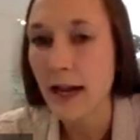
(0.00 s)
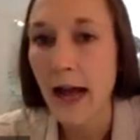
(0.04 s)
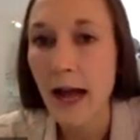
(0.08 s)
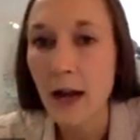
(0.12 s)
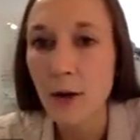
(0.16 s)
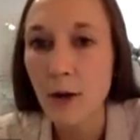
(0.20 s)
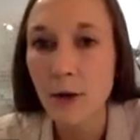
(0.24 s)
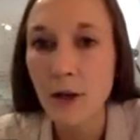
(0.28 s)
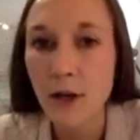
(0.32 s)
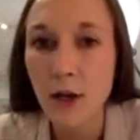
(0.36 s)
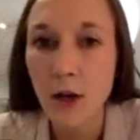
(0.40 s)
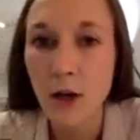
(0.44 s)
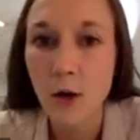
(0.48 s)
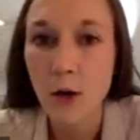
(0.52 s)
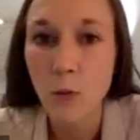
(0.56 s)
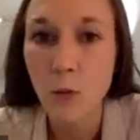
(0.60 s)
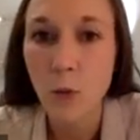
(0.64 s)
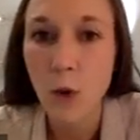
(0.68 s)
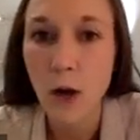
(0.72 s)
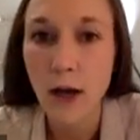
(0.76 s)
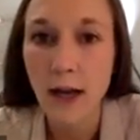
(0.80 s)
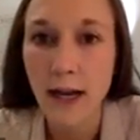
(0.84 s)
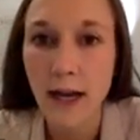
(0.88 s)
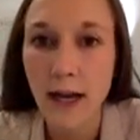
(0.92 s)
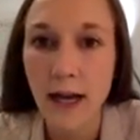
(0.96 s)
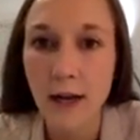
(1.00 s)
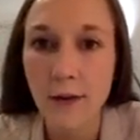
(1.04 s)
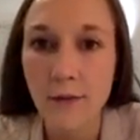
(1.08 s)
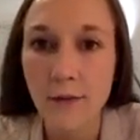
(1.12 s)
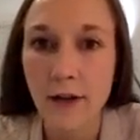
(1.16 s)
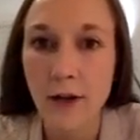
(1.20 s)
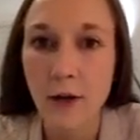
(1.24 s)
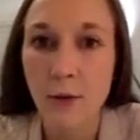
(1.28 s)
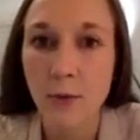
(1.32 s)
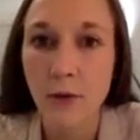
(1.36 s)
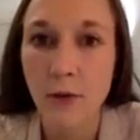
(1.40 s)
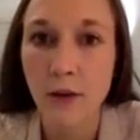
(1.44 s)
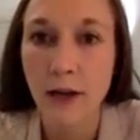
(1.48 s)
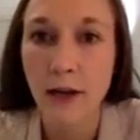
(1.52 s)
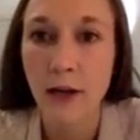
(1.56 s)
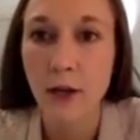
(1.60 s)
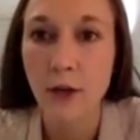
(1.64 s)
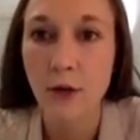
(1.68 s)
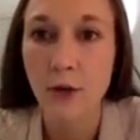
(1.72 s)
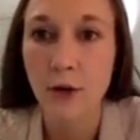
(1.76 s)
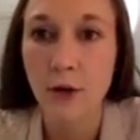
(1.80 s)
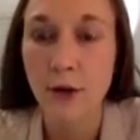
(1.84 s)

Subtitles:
how do we know what kind of intermolecular